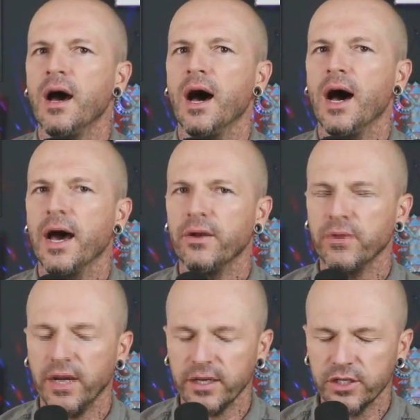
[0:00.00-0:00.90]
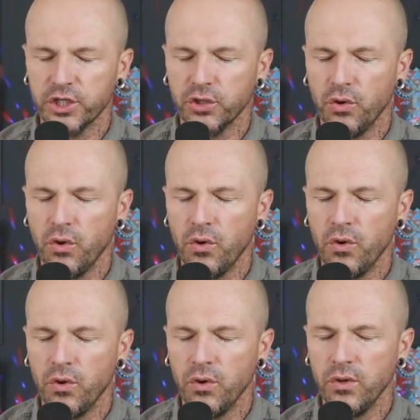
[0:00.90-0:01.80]
I don't got to
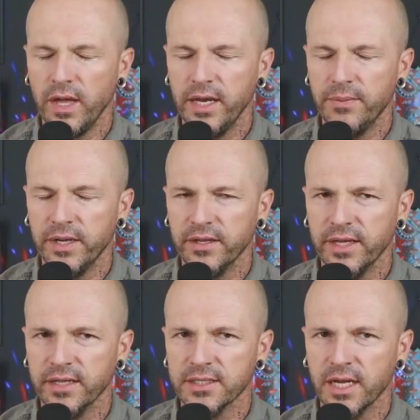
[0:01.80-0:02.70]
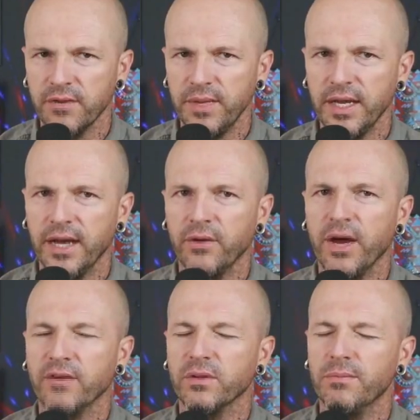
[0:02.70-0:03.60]
control anybody on the outside of me. I don't
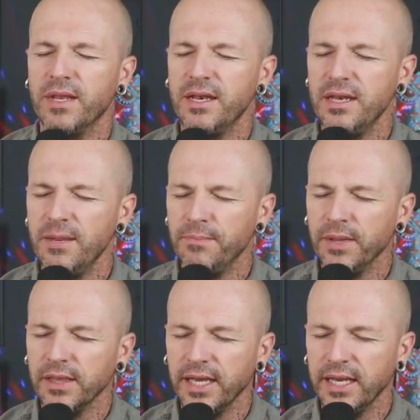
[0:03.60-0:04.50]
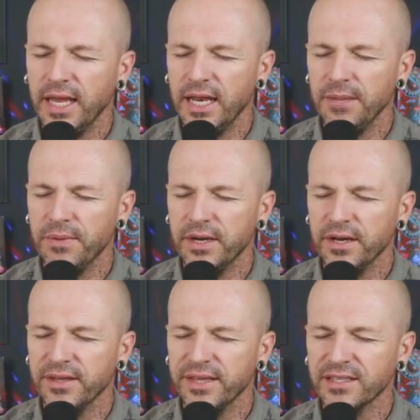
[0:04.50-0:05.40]
have to manipulate anybody
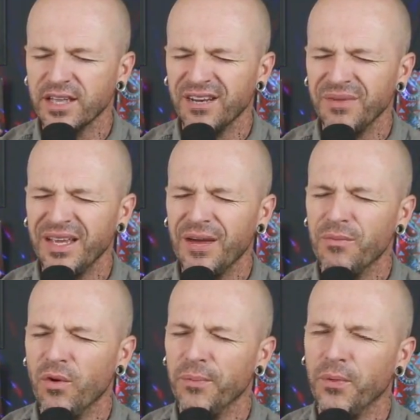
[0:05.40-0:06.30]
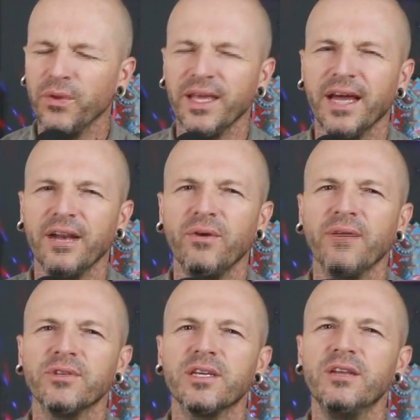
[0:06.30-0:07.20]
on the outside of me. And more importantly, I don't
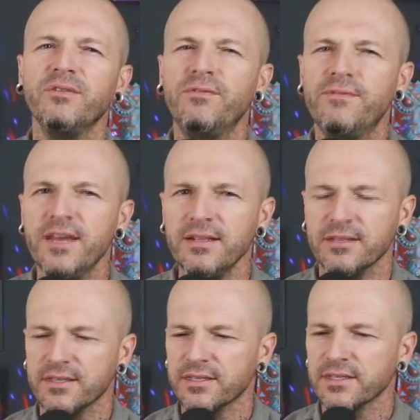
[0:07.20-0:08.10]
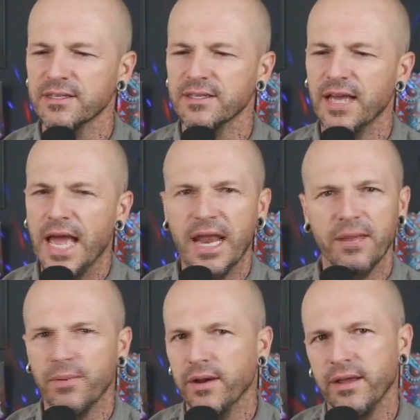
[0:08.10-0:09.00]
have to convince
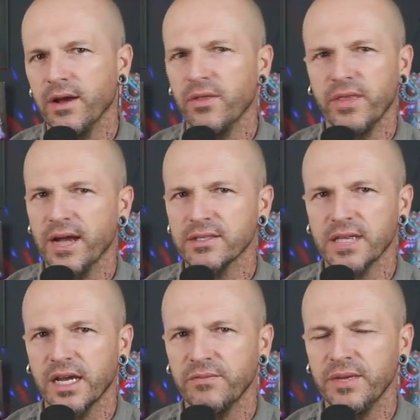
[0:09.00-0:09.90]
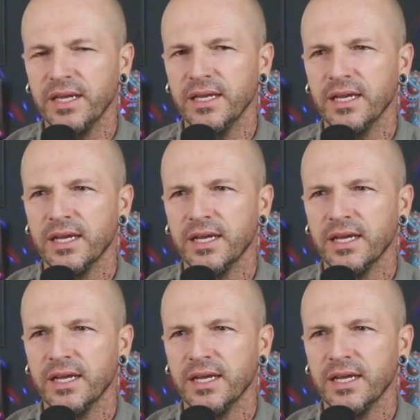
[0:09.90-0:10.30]
anybody on the outside of me